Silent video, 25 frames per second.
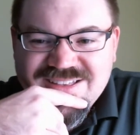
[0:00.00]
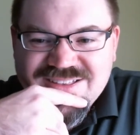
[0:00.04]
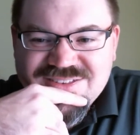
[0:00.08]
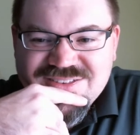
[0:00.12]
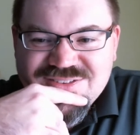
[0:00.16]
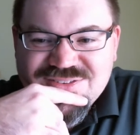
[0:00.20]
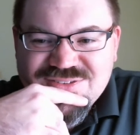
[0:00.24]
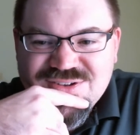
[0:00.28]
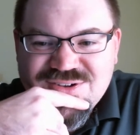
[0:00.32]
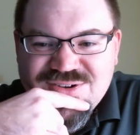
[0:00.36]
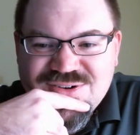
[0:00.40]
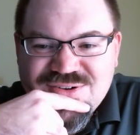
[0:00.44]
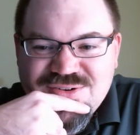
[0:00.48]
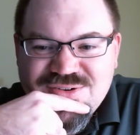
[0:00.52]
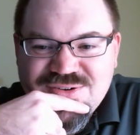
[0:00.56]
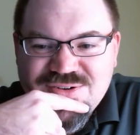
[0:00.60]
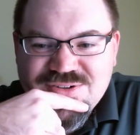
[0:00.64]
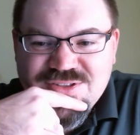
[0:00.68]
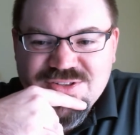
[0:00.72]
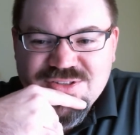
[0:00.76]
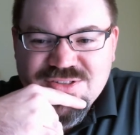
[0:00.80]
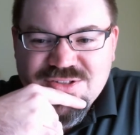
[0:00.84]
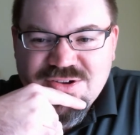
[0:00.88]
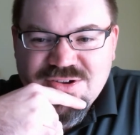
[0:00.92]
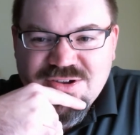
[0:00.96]
So,
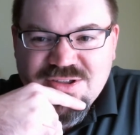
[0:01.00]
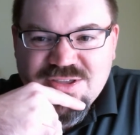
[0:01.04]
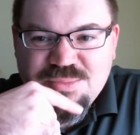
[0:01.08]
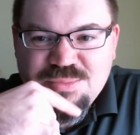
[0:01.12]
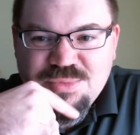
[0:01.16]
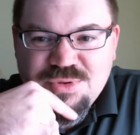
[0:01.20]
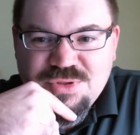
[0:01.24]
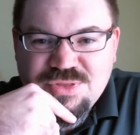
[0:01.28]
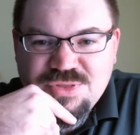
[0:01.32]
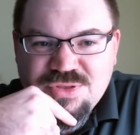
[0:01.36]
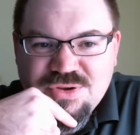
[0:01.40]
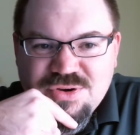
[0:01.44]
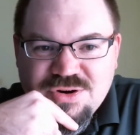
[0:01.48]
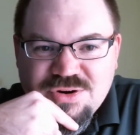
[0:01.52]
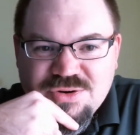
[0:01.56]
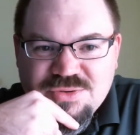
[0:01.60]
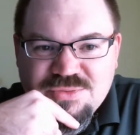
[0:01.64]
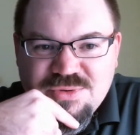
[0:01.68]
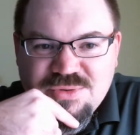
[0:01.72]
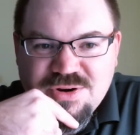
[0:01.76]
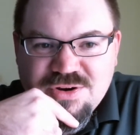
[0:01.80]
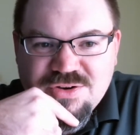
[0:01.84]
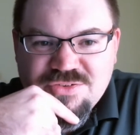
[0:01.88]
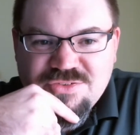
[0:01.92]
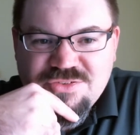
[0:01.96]
I can build the
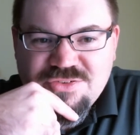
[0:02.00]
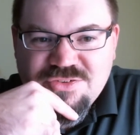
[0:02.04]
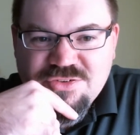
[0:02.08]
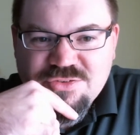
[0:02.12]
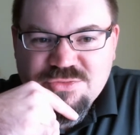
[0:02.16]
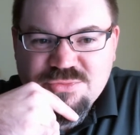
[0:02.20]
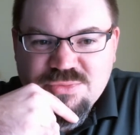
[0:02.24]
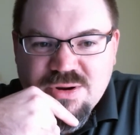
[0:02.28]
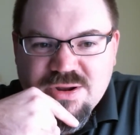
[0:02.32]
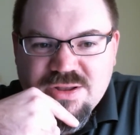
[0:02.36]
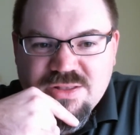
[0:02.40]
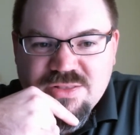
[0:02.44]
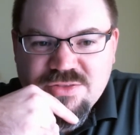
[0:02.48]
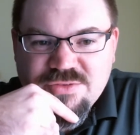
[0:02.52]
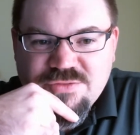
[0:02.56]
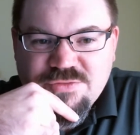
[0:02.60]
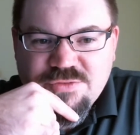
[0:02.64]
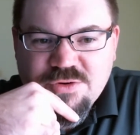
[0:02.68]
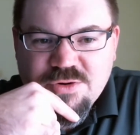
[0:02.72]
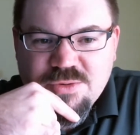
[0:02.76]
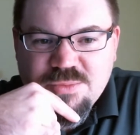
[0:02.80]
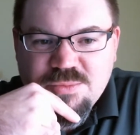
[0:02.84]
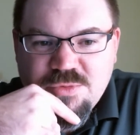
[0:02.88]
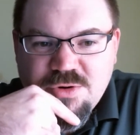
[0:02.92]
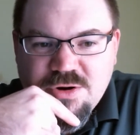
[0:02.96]
hardware. It's just writing the
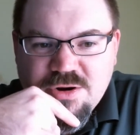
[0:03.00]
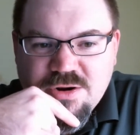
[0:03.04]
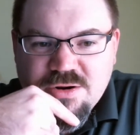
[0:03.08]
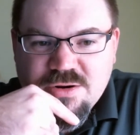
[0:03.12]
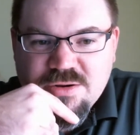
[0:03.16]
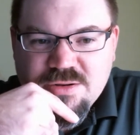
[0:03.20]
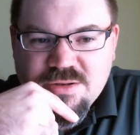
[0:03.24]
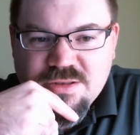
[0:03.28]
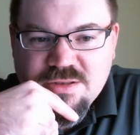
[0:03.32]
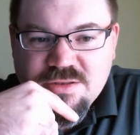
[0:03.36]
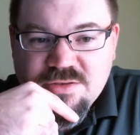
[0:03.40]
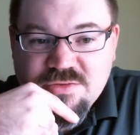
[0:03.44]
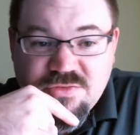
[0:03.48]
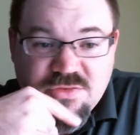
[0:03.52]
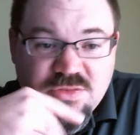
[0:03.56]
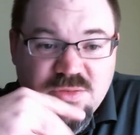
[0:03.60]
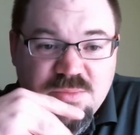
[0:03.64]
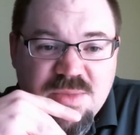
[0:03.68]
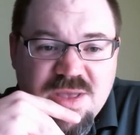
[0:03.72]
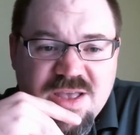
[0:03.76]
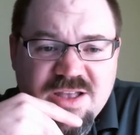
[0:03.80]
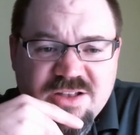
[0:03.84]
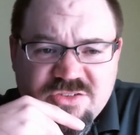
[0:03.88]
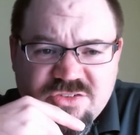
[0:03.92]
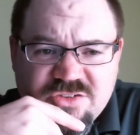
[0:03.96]
firmware, because of the
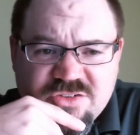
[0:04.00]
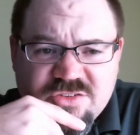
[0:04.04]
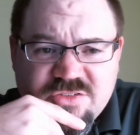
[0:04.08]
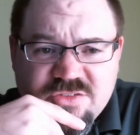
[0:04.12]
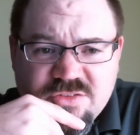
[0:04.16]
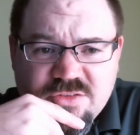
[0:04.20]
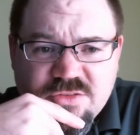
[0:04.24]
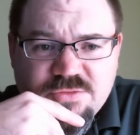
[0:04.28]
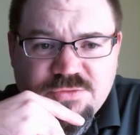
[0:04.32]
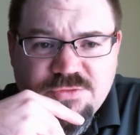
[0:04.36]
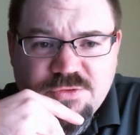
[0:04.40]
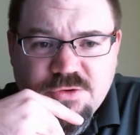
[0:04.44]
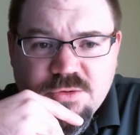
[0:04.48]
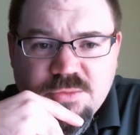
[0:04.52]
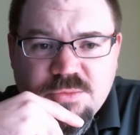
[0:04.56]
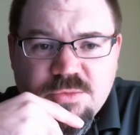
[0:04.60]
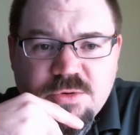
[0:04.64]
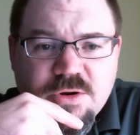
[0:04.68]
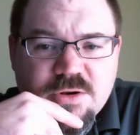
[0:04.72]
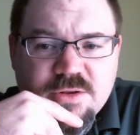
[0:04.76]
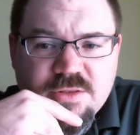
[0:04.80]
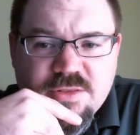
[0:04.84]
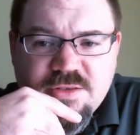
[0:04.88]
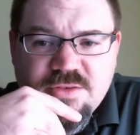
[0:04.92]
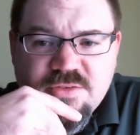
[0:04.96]
magics in the
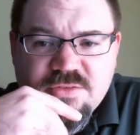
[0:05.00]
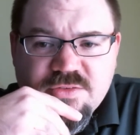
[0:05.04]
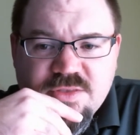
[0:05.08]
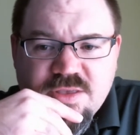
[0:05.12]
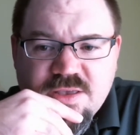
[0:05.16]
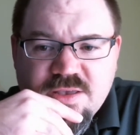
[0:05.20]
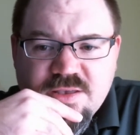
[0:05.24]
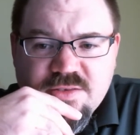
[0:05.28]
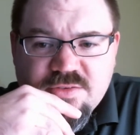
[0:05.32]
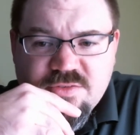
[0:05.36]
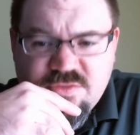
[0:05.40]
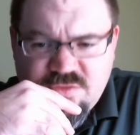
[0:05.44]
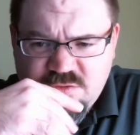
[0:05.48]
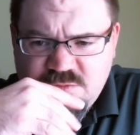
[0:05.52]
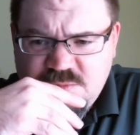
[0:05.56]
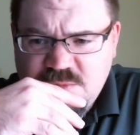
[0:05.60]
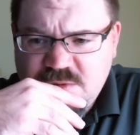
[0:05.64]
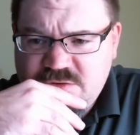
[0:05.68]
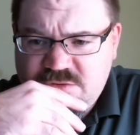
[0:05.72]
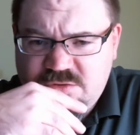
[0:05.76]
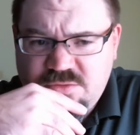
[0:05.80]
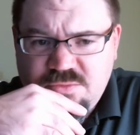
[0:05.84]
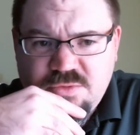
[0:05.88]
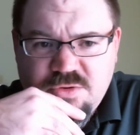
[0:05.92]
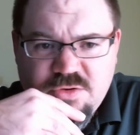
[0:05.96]
firmware these days,
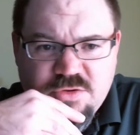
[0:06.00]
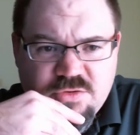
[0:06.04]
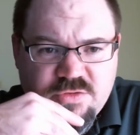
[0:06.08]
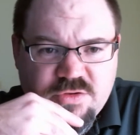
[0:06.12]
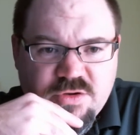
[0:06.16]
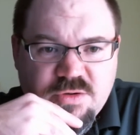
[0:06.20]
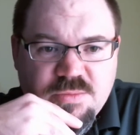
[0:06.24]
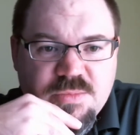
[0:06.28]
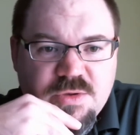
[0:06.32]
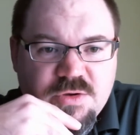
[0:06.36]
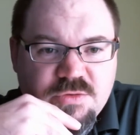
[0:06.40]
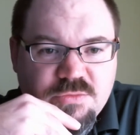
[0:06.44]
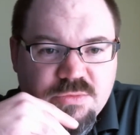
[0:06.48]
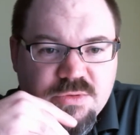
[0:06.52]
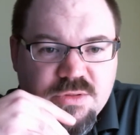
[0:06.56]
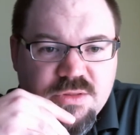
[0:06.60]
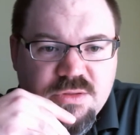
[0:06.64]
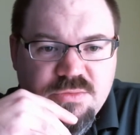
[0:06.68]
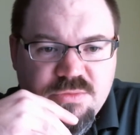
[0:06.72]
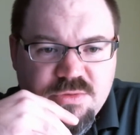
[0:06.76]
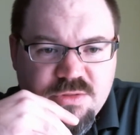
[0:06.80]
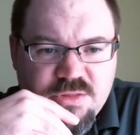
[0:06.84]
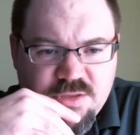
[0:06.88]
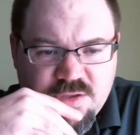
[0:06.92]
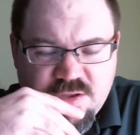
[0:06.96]
especially when you're talking about
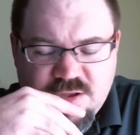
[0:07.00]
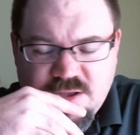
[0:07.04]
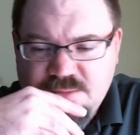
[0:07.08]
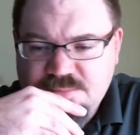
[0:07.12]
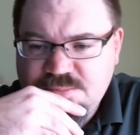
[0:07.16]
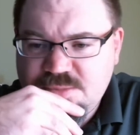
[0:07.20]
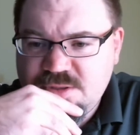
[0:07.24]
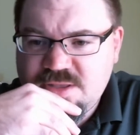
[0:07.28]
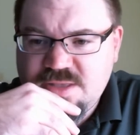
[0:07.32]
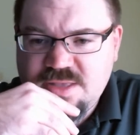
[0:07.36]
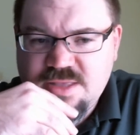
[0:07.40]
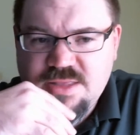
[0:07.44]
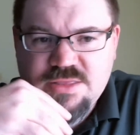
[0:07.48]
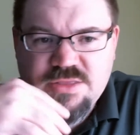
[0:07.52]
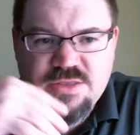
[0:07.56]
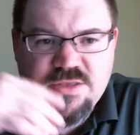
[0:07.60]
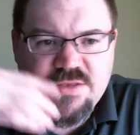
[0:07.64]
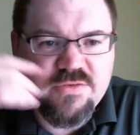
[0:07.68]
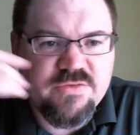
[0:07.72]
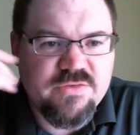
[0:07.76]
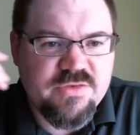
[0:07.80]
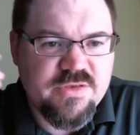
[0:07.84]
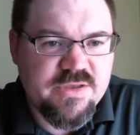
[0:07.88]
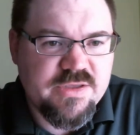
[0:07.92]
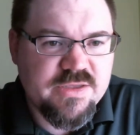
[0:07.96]
really, really complicated
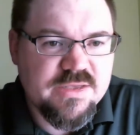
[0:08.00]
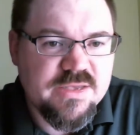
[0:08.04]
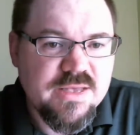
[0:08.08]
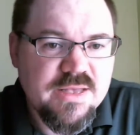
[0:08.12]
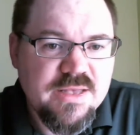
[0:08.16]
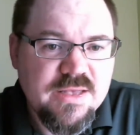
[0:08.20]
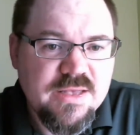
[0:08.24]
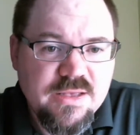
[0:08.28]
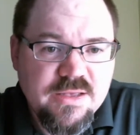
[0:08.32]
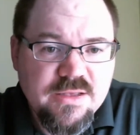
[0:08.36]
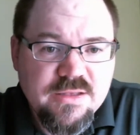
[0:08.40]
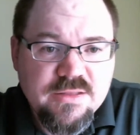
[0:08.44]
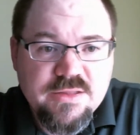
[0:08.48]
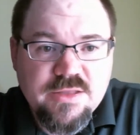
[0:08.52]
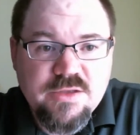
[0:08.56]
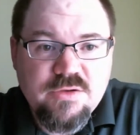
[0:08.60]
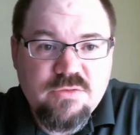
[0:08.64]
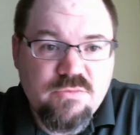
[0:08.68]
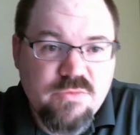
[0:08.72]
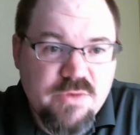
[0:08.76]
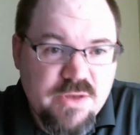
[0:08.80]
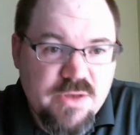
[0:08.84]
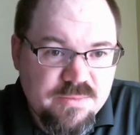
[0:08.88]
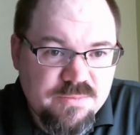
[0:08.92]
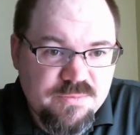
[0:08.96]
things like
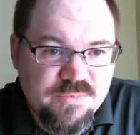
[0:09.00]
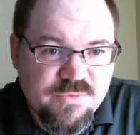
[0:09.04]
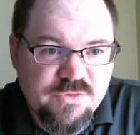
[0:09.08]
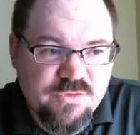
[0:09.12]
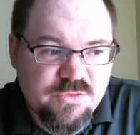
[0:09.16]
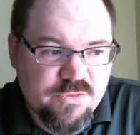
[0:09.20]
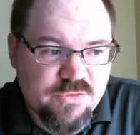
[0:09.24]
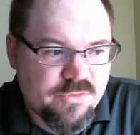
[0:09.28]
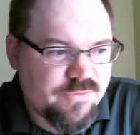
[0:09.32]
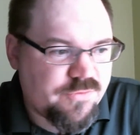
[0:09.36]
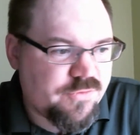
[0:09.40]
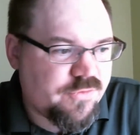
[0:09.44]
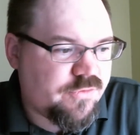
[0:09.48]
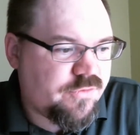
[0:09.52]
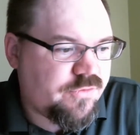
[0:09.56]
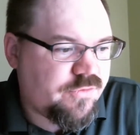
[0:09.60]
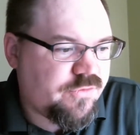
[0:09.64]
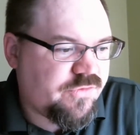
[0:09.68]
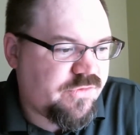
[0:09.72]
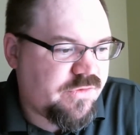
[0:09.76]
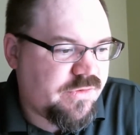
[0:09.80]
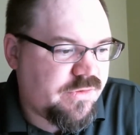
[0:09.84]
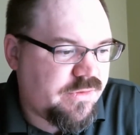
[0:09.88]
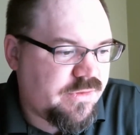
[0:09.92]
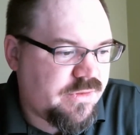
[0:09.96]
web
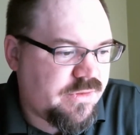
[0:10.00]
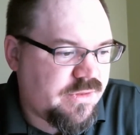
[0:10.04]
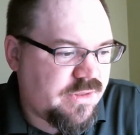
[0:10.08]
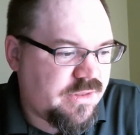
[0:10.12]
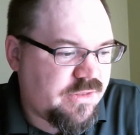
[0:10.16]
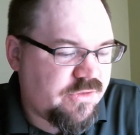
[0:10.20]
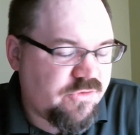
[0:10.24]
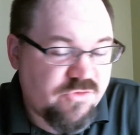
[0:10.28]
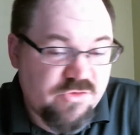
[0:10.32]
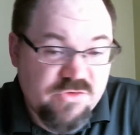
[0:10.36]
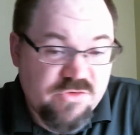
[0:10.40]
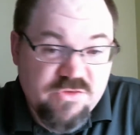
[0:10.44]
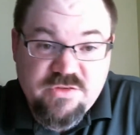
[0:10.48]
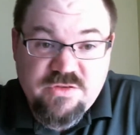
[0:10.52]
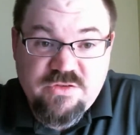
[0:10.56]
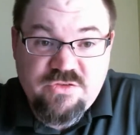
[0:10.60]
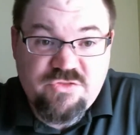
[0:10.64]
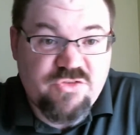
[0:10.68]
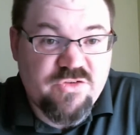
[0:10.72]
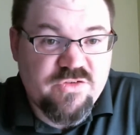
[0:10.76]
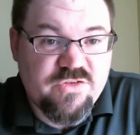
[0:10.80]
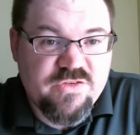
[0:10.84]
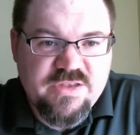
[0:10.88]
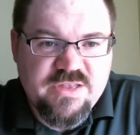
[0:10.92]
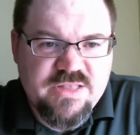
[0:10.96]
servers and just
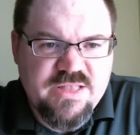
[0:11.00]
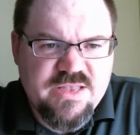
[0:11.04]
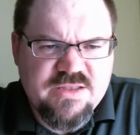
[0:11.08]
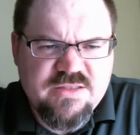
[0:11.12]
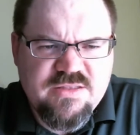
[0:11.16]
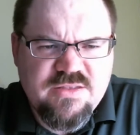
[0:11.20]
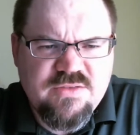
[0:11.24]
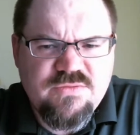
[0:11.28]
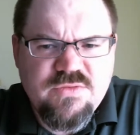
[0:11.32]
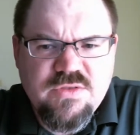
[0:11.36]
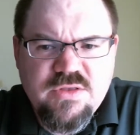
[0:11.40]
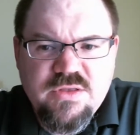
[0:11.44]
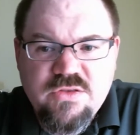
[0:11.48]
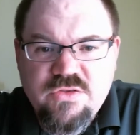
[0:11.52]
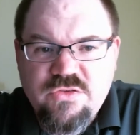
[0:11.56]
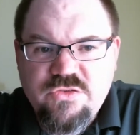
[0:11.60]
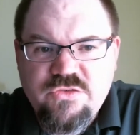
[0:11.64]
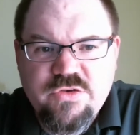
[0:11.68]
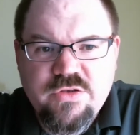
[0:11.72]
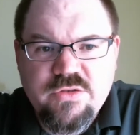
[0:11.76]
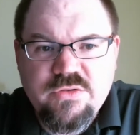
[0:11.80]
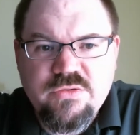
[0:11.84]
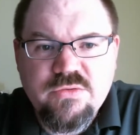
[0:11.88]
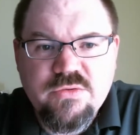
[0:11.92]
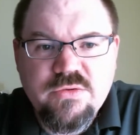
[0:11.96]
connectivity in
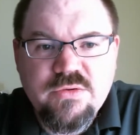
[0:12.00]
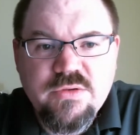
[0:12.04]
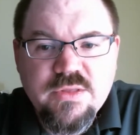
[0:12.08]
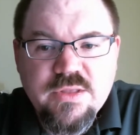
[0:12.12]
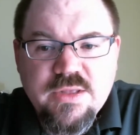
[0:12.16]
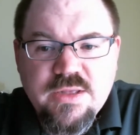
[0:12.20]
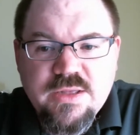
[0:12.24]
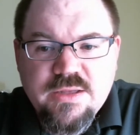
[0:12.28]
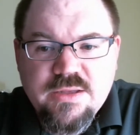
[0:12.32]
general.